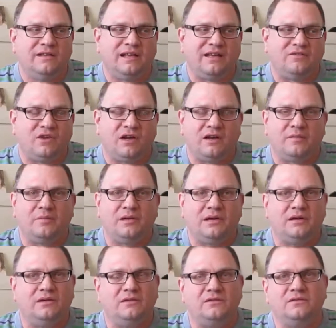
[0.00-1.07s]
I've got
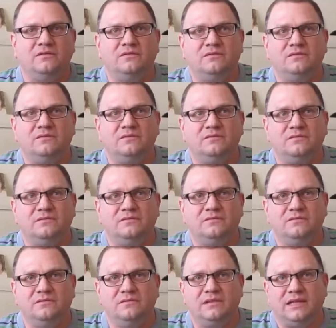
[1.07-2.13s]
about,
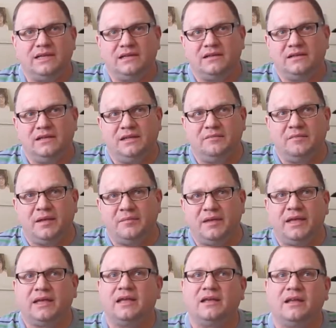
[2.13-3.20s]
like, in my
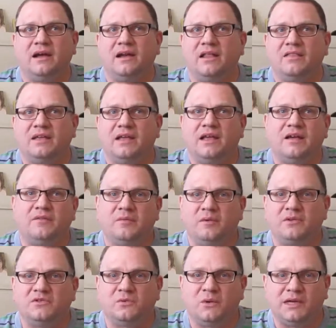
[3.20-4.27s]
bank account, I think I have
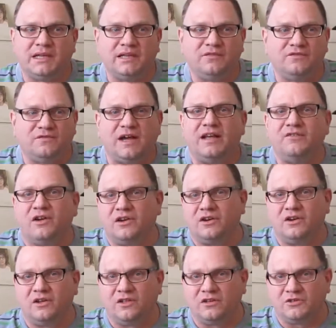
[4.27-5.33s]
about
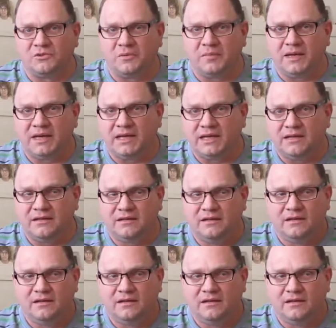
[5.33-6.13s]
$2,500 remaining.